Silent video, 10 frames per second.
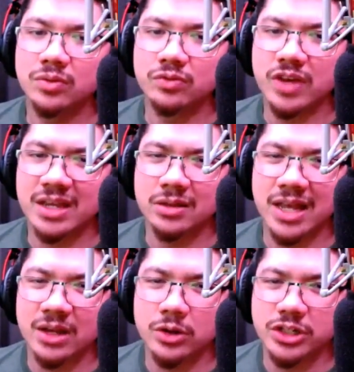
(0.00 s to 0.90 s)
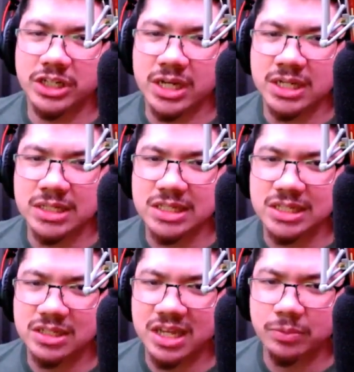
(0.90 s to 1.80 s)
Veil energy
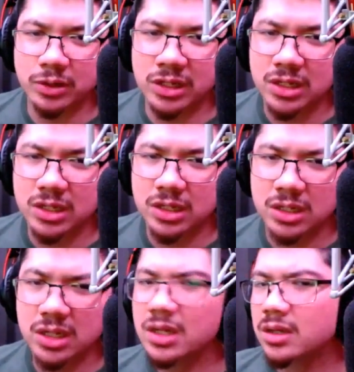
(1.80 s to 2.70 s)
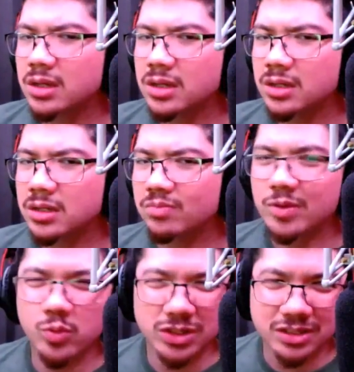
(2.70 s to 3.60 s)
unstable.
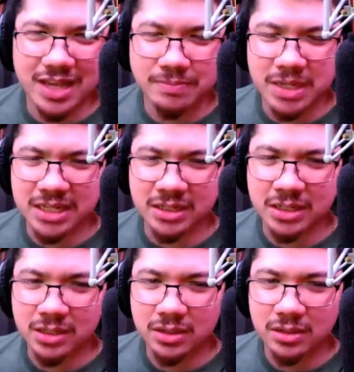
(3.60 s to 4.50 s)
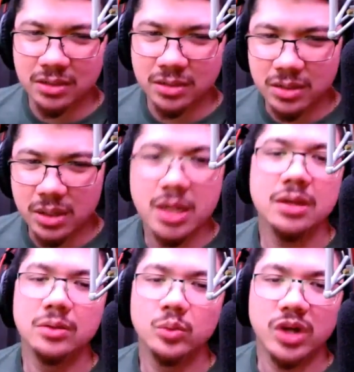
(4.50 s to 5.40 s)
But what did that mean?
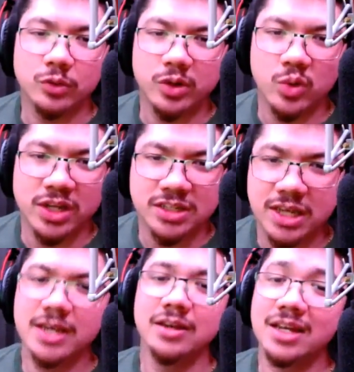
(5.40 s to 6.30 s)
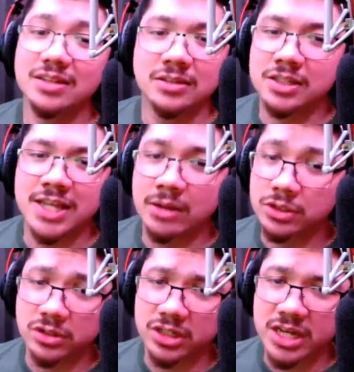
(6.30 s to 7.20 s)
Whatever it was, it didn't sound
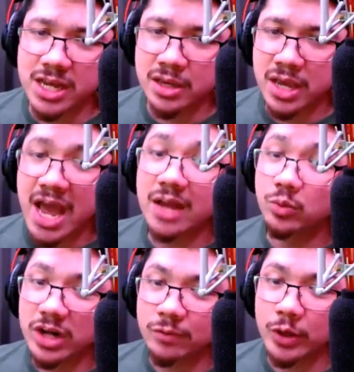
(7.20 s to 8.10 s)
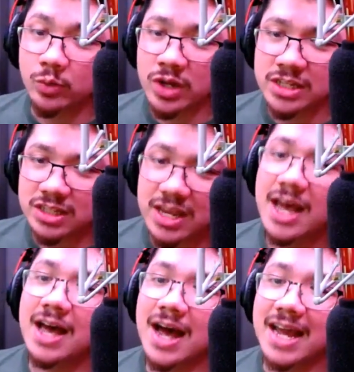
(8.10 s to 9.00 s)
good. And whatever it was,
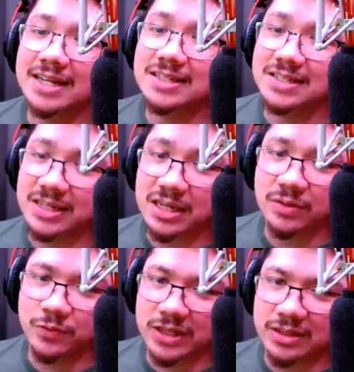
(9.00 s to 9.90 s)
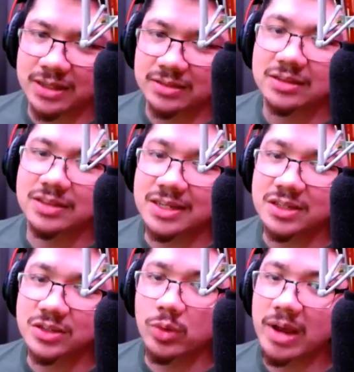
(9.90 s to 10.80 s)
I had a sinking feeling that things
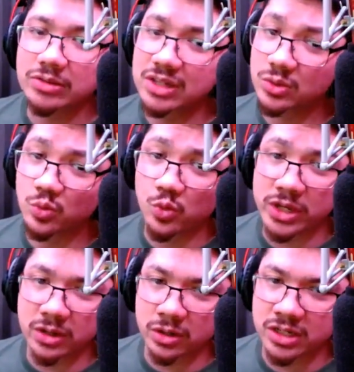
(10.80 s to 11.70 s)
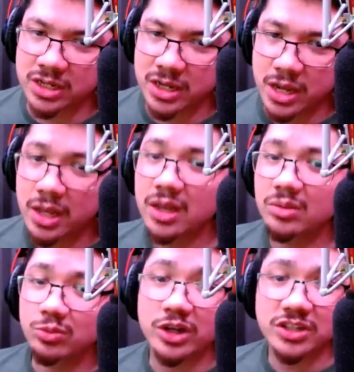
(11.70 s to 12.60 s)
were about to get weird.
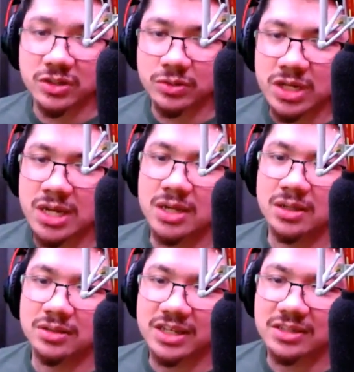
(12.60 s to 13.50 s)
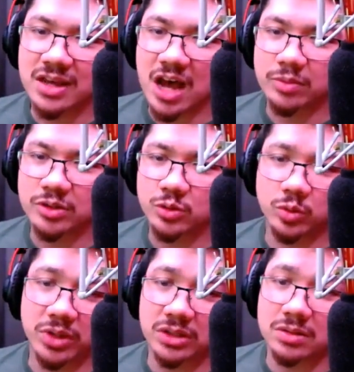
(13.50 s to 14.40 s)
Pretty soon, these goblins would
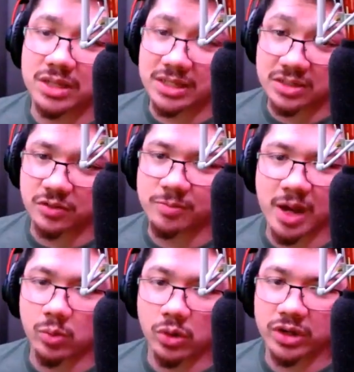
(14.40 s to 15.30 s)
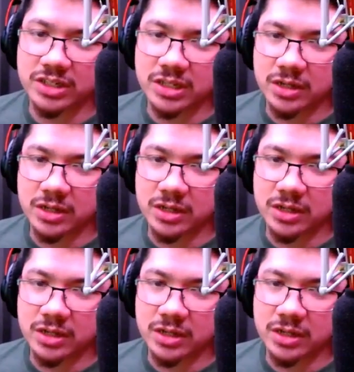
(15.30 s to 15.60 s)
be the least of my worries.